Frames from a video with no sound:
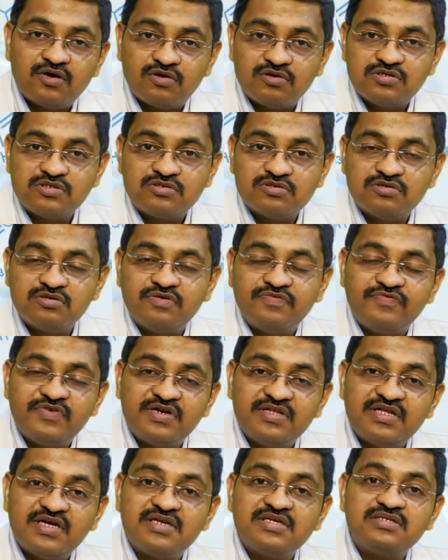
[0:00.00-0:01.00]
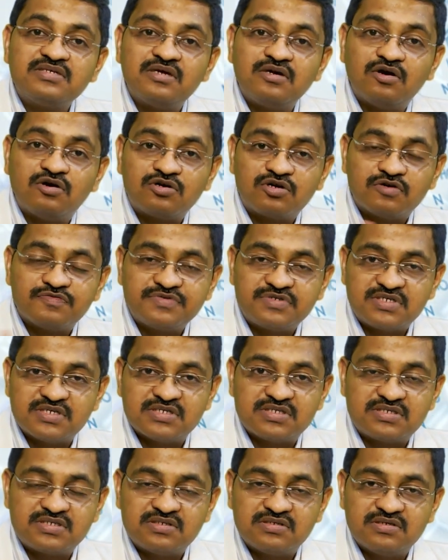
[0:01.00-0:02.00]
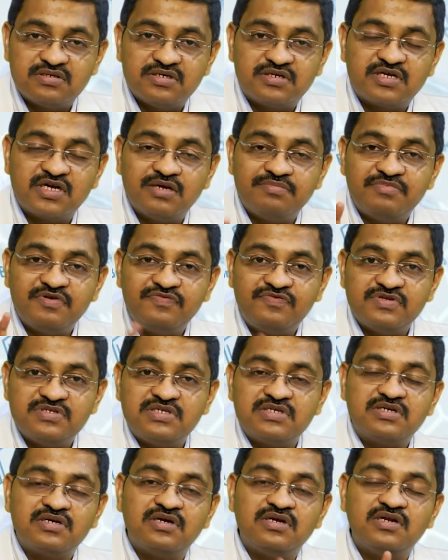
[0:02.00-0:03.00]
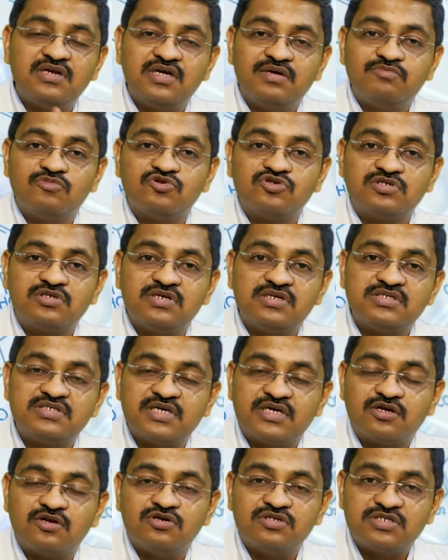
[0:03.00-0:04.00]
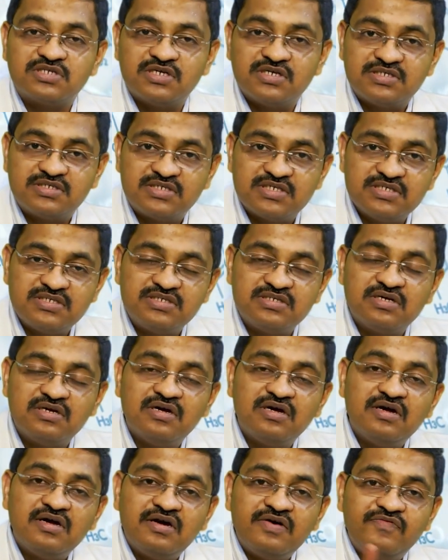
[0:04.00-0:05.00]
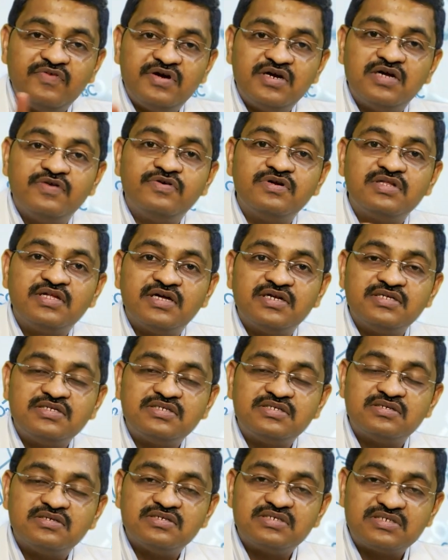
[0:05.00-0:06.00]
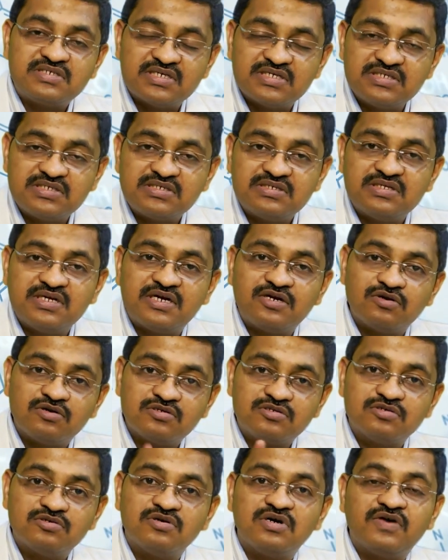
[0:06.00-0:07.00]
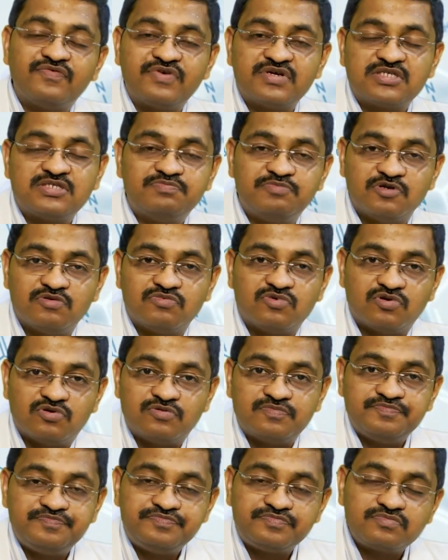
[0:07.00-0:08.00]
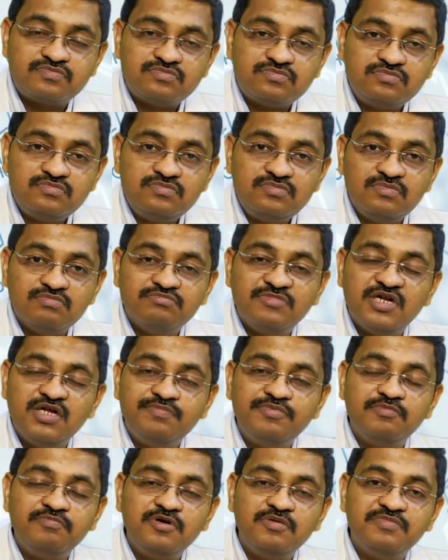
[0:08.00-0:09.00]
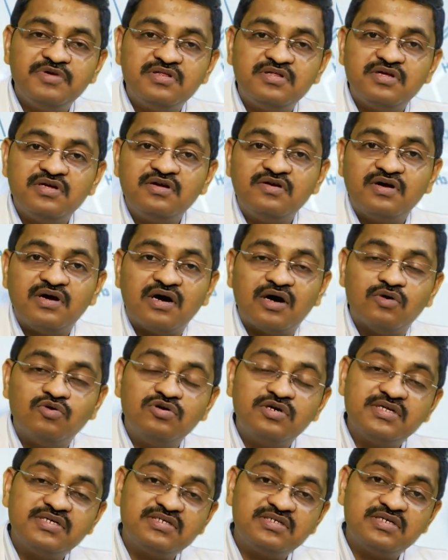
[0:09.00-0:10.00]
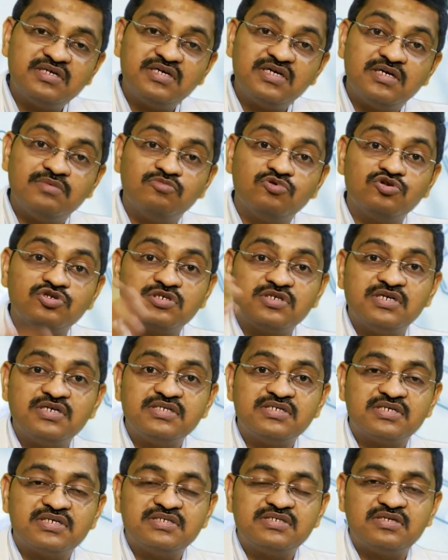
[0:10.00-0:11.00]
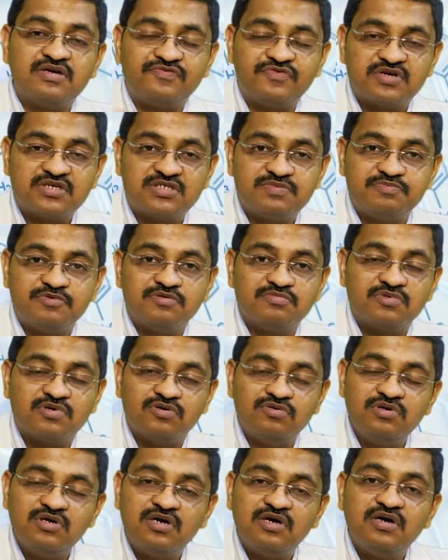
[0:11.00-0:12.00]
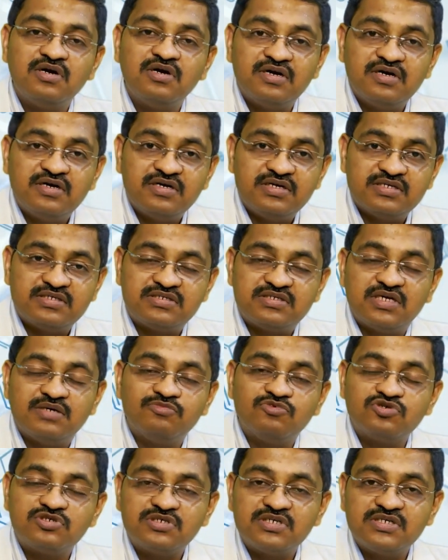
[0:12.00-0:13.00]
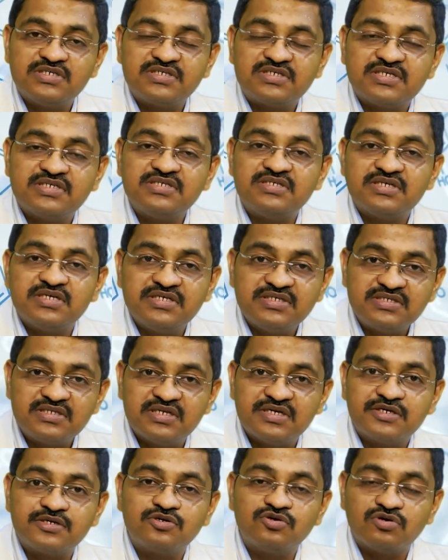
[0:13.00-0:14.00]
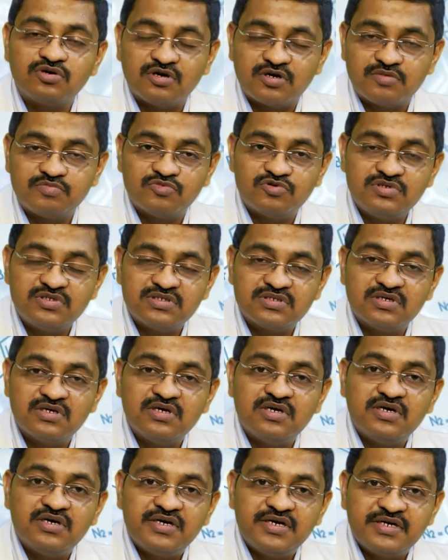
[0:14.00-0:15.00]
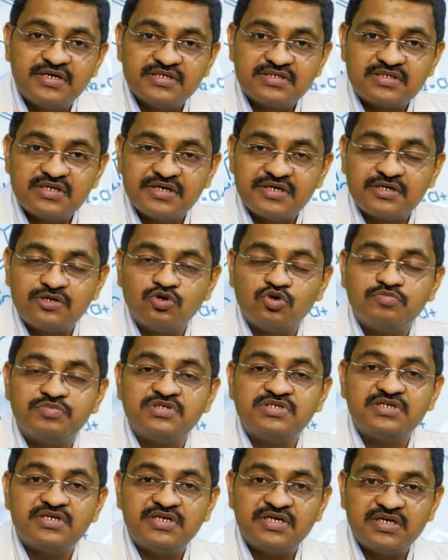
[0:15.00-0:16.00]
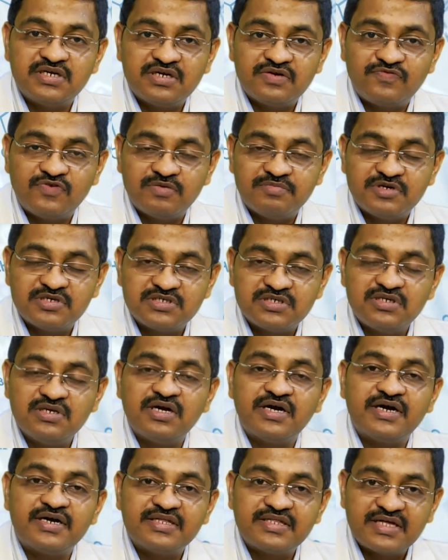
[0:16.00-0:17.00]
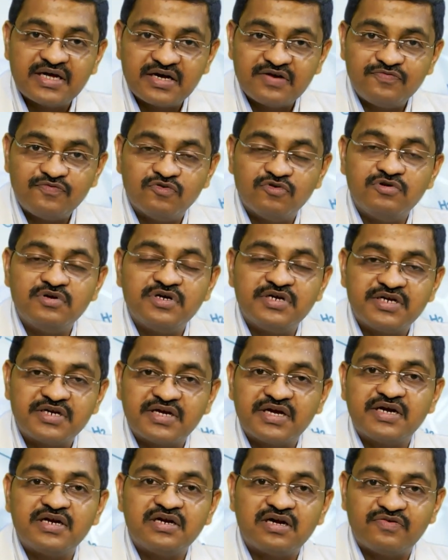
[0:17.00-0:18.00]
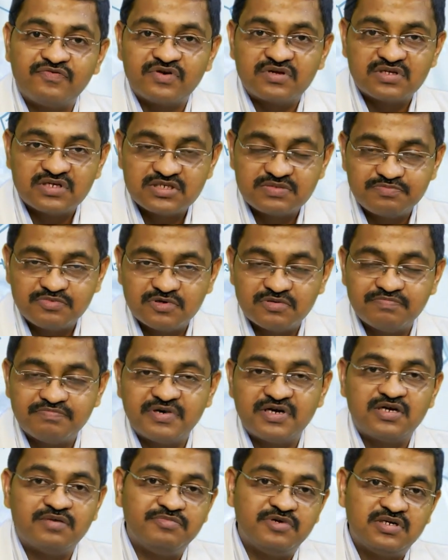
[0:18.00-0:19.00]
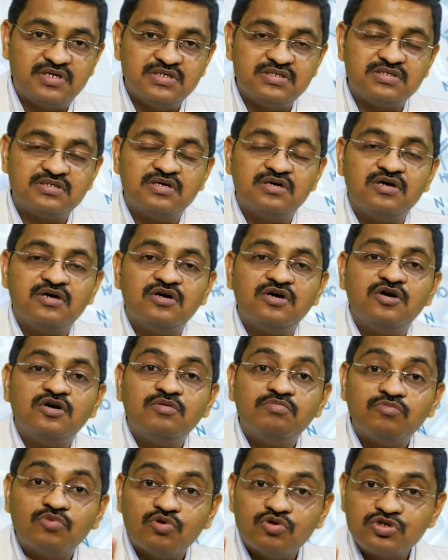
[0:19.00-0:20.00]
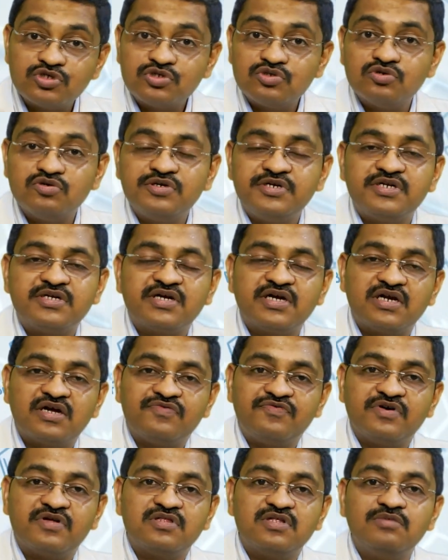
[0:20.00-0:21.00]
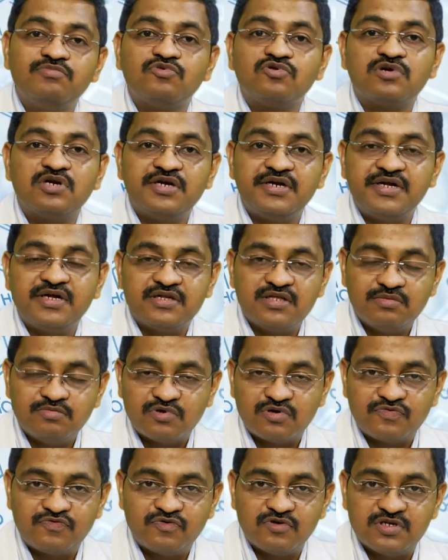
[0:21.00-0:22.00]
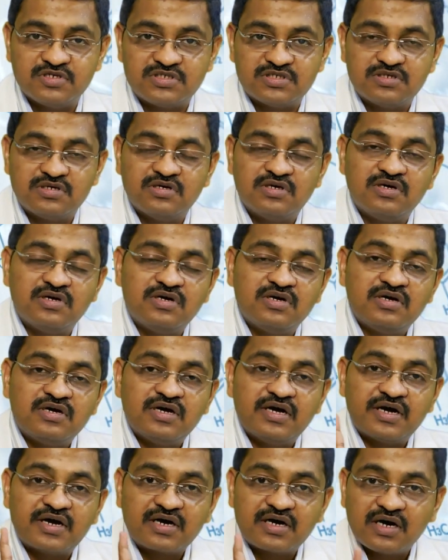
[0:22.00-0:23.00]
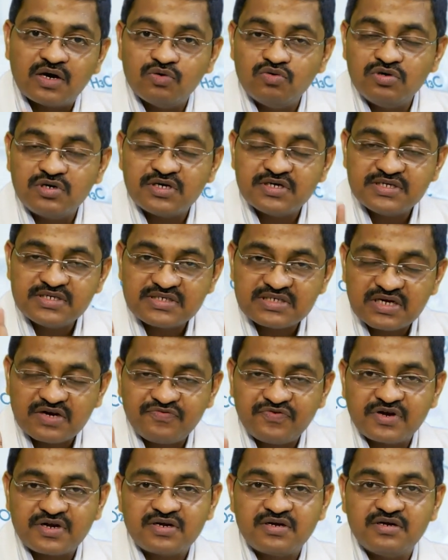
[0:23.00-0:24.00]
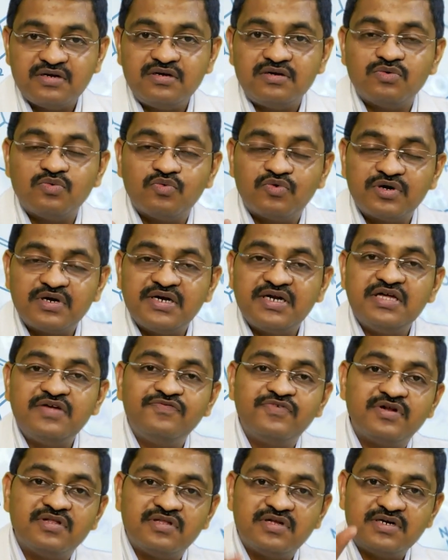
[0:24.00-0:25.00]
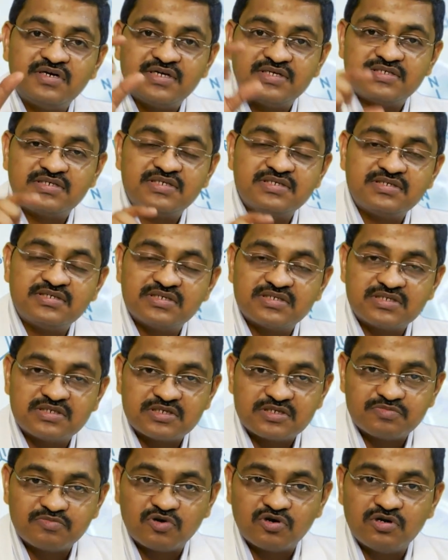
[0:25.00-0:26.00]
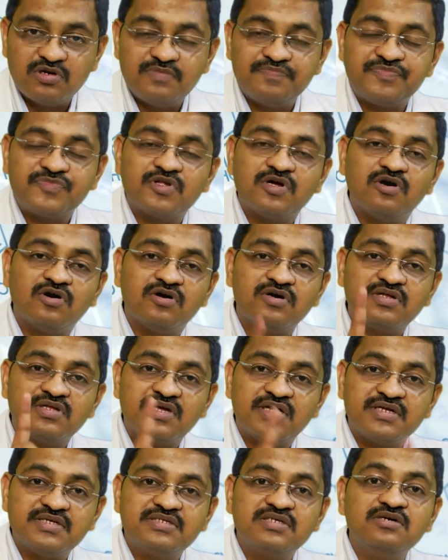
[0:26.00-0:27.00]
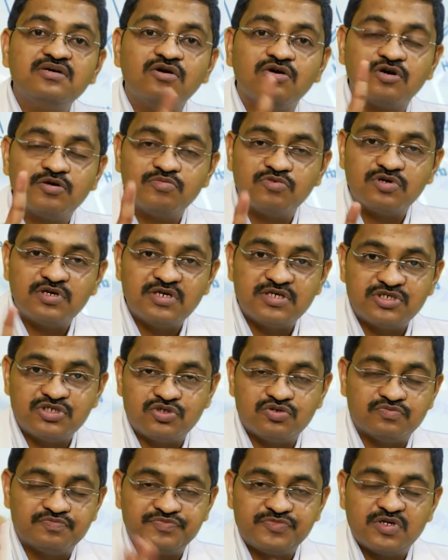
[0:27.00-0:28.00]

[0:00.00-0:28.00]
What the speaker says: also when there is a lot of stress, it can be physical, emotional, psychological stress. Whenever there is stress, that also affects sperm count. Many people may think, how does the emotional stress affect sperm count? Yes, emotional stress is linked to hormones. It is linked to obesity and inflammation, and therefore it can affect the sperm parameters. More so, it can affect the motility and the morphology. A count is affected only when the testis is small or there is a hormonal issue.